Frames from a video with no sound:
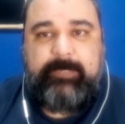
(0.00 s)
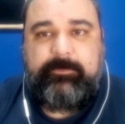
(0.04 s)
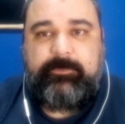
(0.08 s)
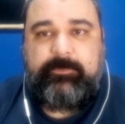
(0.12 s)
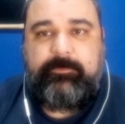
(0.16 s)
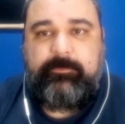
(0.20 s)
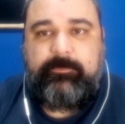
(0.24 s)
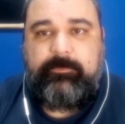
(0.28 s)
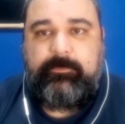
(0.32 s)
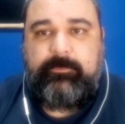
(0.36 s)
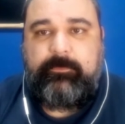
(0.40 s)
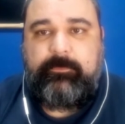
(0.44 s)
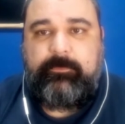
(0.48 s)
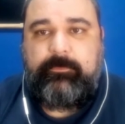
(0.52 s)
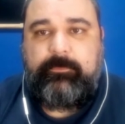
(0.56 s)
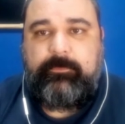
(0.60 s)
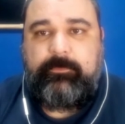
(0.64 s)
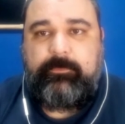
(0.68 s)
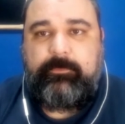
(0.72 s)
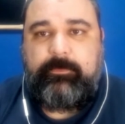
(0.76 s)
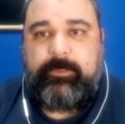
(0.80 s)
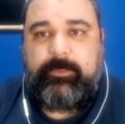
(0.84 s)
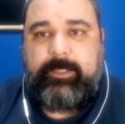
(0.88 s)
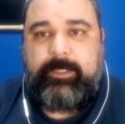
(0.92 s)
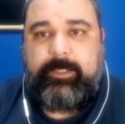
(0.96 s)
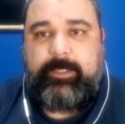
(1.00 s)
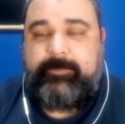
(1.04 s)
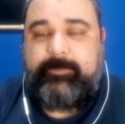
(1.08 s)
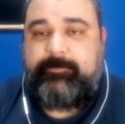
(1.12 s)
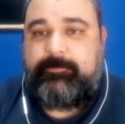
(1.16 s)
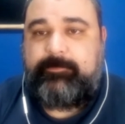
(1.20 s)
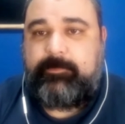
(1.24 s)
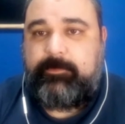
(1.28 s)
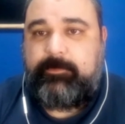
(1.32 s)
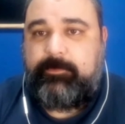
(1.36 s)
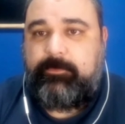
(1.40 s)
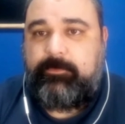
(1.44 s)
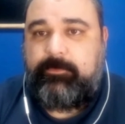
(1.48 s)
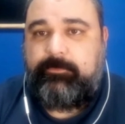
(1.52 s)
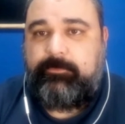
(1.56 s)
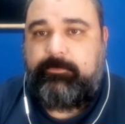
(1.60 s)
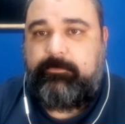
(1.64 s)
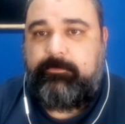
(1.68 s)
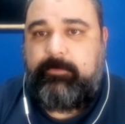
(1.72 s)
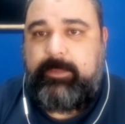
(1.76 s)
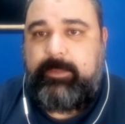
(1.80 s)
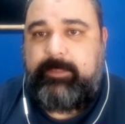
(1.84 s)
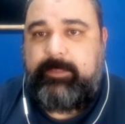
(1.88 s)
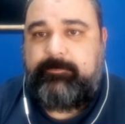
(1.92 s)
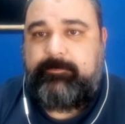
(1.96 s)
to answer those
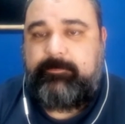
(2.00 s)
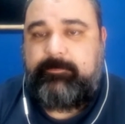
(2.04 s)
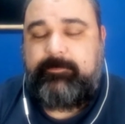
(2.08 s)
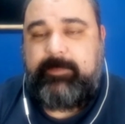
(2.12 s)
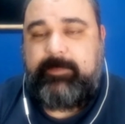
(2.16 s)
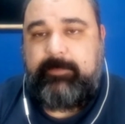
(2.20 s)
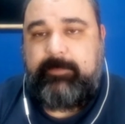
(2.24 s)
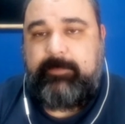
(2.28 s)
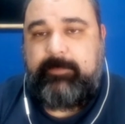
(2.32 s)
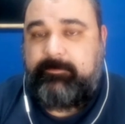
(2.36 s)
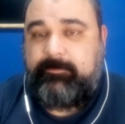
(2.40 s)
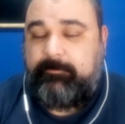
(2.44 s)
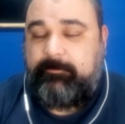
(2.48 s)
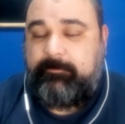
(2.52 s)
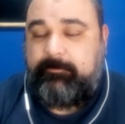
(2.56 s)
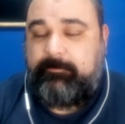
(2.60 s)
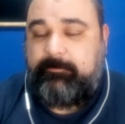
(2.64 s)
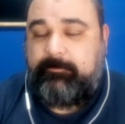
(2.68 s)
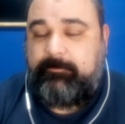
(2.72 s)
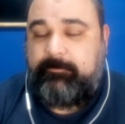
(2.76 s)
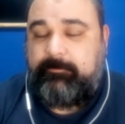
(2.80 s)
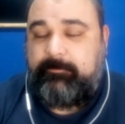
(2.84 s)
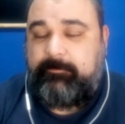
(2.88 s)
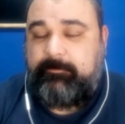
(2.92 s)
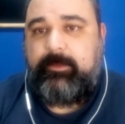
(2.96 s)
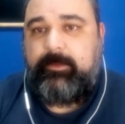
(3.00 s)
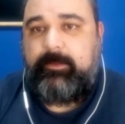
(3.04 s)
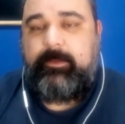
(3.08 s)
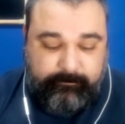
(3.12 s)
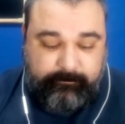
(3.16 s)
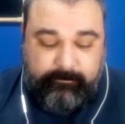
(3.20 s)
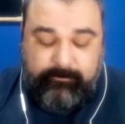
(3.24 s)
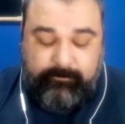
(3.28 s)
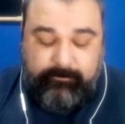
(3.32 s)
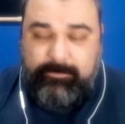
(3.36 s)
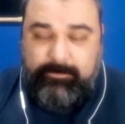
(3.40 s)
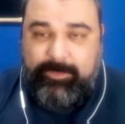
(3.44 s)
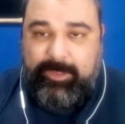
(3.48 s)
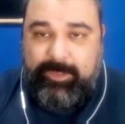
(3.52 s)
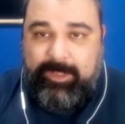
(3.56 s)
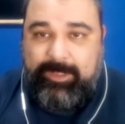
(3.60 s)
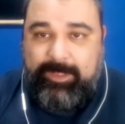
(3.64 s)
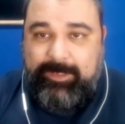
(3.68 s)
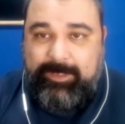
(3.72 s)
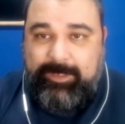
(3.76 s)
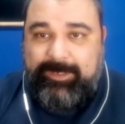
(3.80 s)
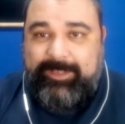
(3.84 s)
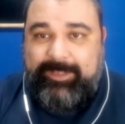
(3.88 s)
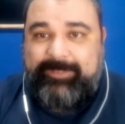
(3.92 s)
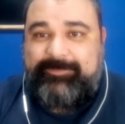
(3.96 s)
questions. Time is money,
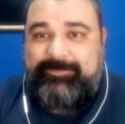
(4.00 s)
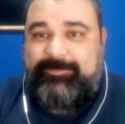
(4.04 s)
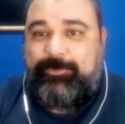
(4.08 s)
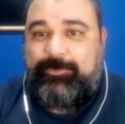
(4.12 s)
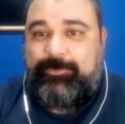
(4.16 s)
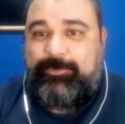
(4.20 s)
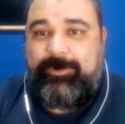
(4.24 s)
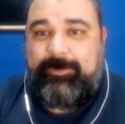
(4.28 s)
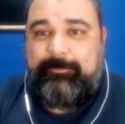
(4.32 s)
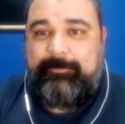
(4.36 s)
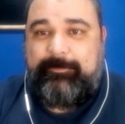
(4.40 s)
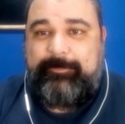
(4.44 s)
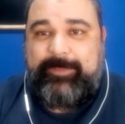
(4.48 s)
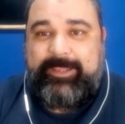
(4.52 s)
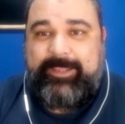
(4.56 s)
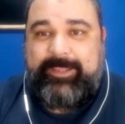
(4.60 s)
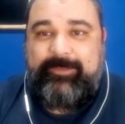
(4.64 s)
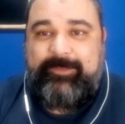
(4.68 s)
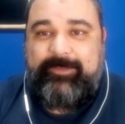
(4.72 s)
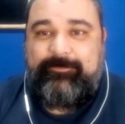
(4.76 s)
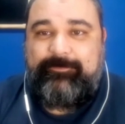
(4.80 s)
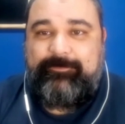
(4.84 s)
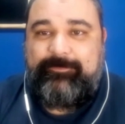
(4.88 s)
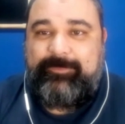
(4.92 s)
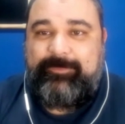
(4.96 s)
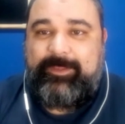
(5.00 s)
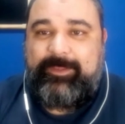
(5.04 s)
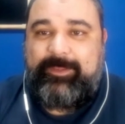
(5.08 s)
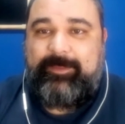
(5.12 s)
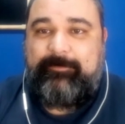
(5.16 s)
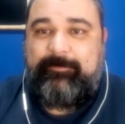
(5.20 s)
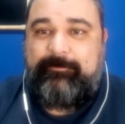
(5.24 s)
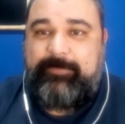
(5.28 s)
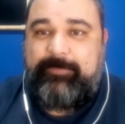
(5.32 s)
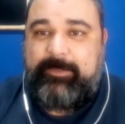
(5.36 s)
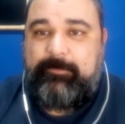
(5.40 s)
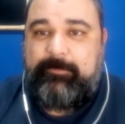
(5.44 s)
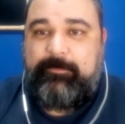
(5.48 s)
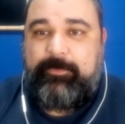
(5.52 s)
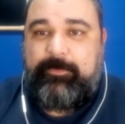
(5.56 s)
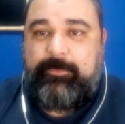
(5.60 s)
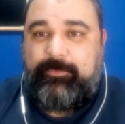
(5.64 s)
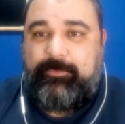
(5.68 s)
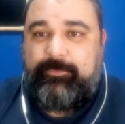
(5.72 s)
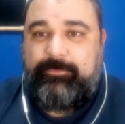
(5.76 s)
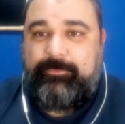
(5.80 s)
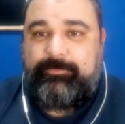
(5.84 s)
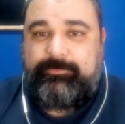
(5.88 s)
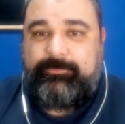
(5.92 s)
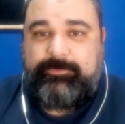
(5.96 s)
unless you are paying
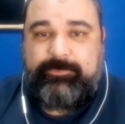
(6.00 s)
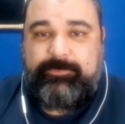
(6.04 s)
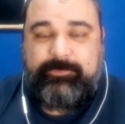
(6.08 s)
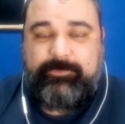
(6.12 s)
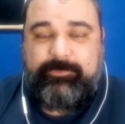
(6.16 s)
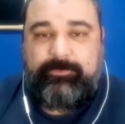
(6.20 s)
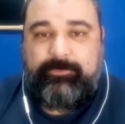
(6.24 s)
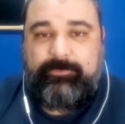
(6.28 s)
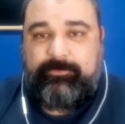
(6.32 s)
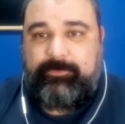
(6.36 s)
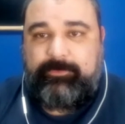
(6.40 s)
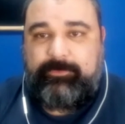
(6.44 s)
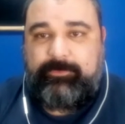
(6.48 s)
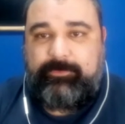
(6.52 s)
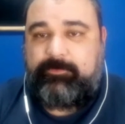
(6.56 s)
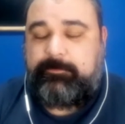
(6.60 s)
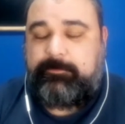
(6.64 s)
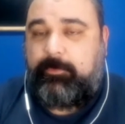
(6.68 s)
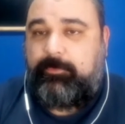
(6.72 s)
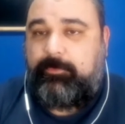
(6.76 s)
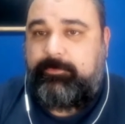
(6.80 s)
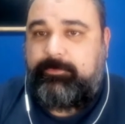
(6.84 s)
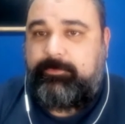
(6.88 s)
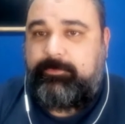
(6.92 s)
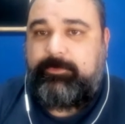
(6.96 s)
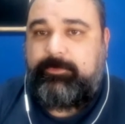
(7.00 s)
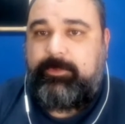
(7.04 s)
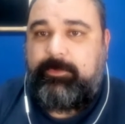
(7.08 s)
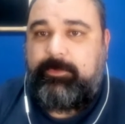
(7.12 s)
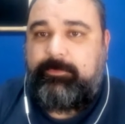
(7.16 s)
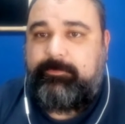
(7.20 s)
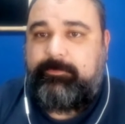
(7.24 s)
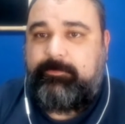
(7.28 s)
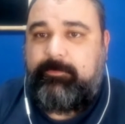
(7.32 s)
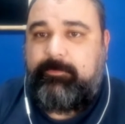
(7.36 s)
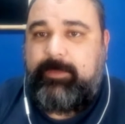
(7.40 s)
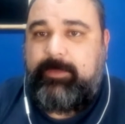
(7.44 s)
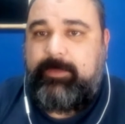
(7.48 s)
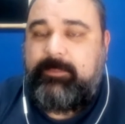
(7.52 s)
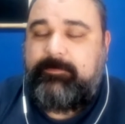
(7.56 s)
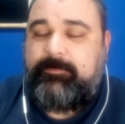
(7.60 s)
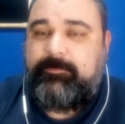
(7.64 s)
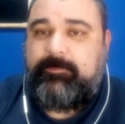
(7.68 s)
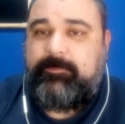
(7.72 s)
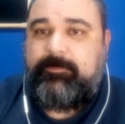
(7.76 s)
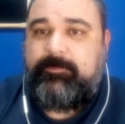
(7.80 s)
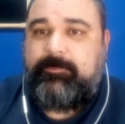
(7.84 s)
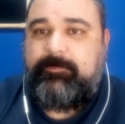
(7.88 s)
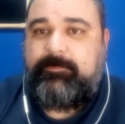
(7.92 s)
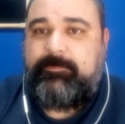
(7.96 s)
people to respond to those
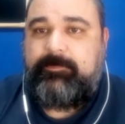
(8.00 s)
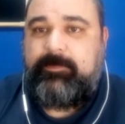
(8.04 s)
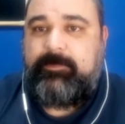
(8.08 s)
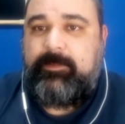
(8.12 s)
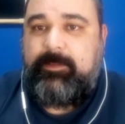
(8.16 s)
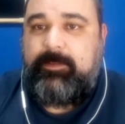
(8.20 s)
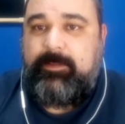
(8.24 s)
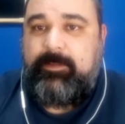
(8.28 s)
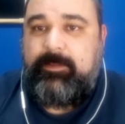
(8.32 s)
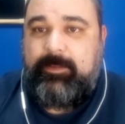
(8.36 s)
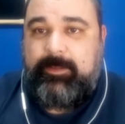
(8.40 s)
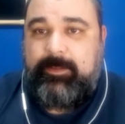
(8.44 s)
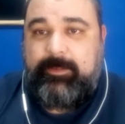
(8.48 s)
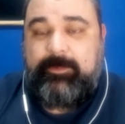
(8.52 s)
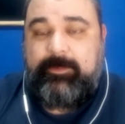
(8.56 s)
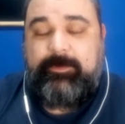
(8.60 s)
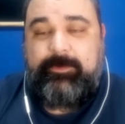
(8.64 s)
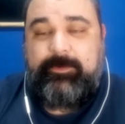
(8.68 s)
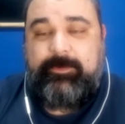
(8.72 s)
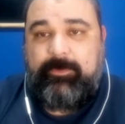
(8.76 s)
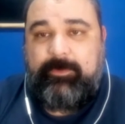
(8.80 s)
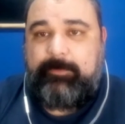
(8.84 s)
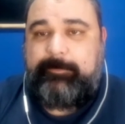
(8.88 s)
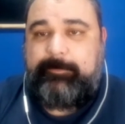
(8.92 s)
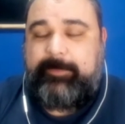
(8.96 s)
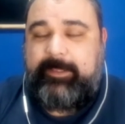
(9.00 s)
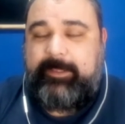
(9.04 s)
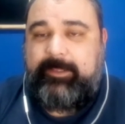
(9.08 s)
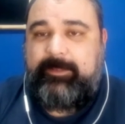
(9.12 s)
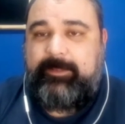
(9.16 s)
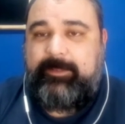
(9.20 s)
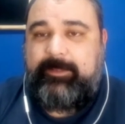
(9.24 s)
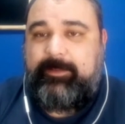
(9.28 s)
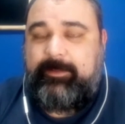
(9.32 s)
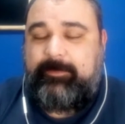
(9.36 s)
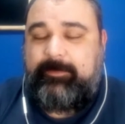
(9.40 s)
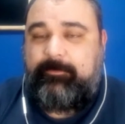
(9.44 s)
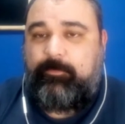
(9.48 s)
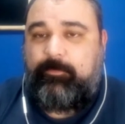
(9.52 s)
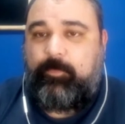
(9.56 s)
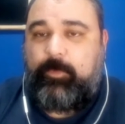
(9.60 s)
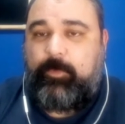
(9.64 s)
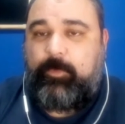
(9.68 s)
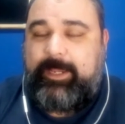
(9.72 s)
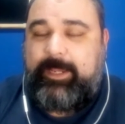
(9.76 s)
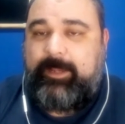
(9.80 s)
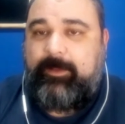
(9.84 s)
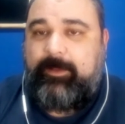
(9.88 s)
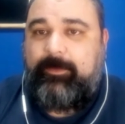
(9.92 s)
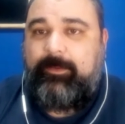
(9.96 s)
questions and you are paying them
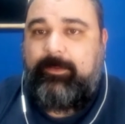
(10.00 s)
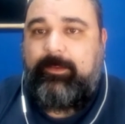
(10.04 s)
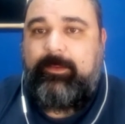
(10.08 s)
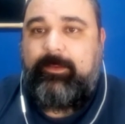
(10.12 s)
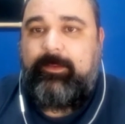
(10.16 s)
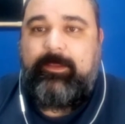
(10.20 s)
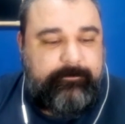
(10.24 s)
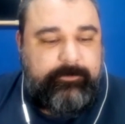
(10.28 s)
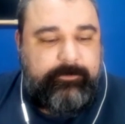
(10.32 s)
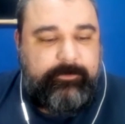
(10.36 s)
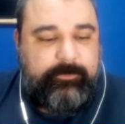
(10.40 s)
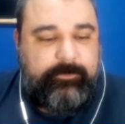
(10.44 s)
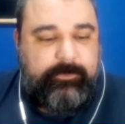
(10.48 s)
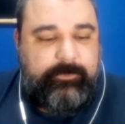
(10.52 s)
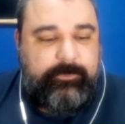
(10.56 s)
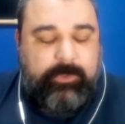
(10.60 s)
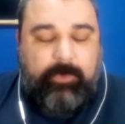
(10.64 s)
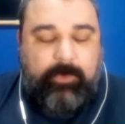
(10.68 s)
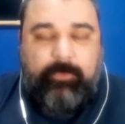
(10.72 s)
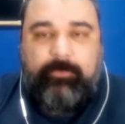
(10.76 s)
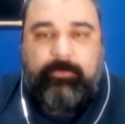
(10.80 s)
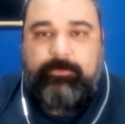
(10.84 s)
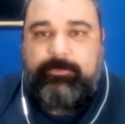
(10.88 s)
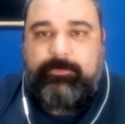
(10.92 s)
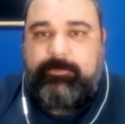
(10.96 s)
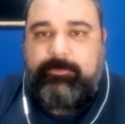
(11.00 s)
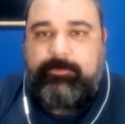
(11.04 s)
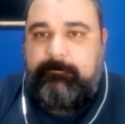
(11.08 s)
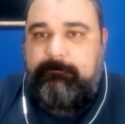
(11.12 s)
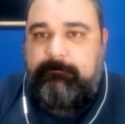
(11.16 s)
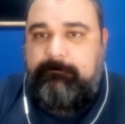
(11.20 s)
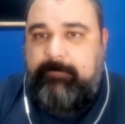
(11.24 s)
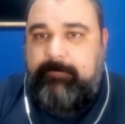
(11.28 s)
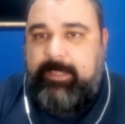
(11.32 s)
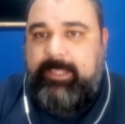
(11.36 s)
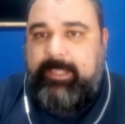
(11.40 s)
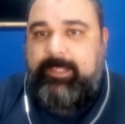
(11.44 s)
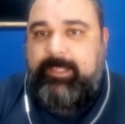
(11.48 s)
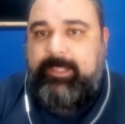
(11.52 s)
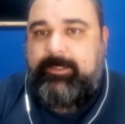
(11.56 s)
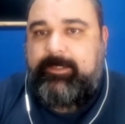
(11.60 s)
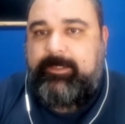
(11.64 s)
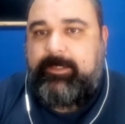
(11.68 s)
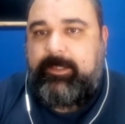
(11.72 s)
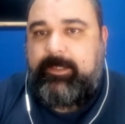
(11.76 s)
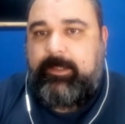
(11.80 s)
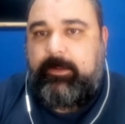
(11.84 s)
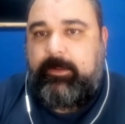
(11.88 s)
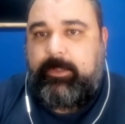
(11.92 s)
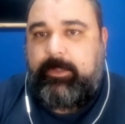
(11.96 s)
well. Don't make
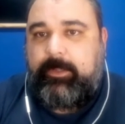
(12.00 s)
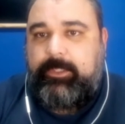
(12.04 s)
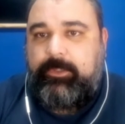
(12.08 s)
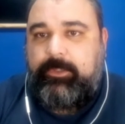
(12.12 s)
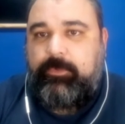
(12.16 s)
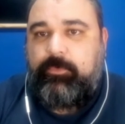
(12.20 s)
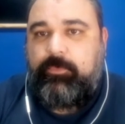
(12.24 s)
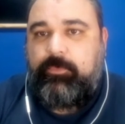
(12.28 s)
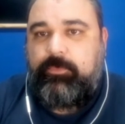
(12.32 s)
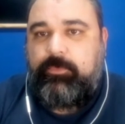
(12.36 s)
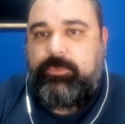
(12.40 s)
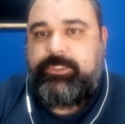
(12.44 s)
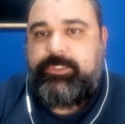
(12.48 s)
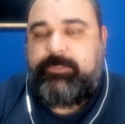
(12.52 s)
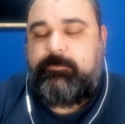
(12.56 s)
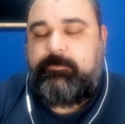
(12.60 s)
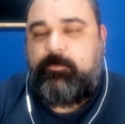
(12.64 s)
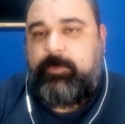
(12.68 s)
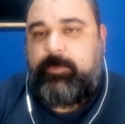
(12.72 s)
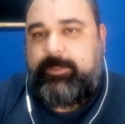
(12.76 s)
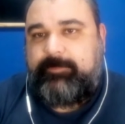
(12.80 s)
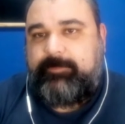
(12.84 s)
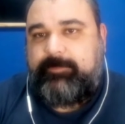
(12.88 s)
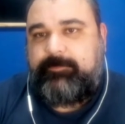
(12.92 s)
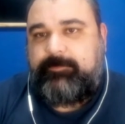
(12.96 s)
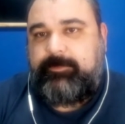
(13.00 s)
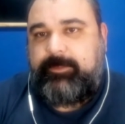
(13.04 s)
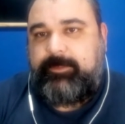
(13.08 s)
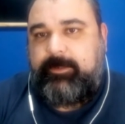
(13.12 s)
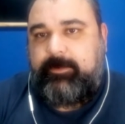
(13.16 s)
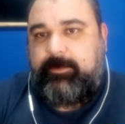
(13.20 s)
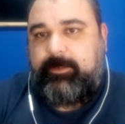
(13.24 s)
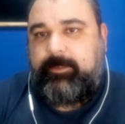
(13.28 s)
a huge questionnaire.